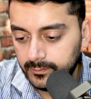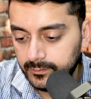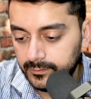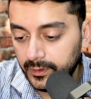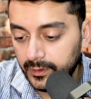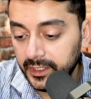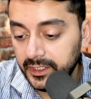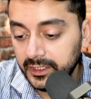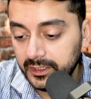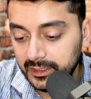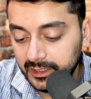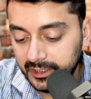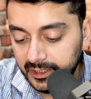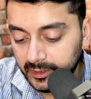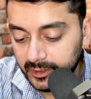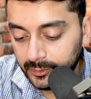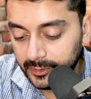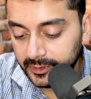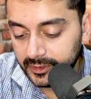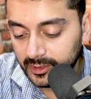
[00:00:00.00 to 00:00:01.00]
Finally
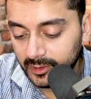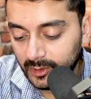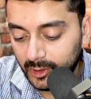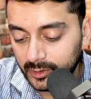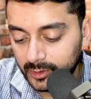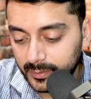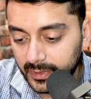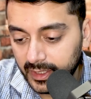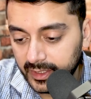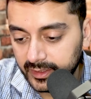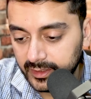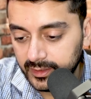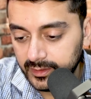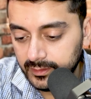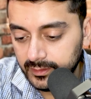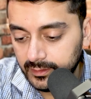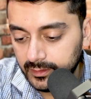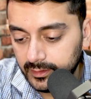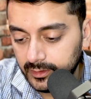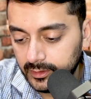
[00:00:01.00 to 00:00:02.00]
going to log back
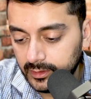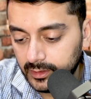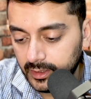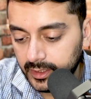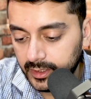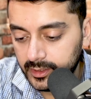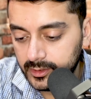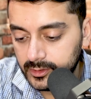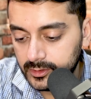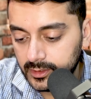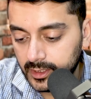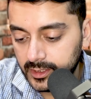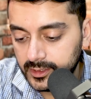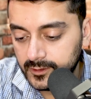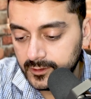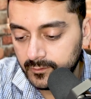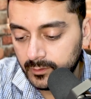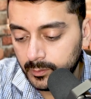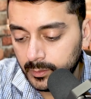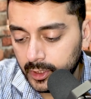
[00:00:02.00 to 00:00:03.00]
in. United
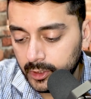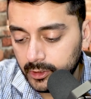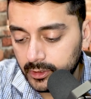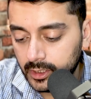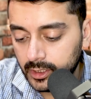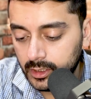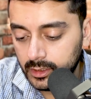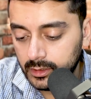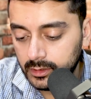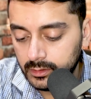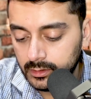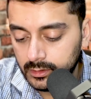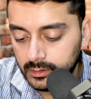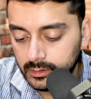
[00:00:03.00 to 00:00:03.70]
States of America.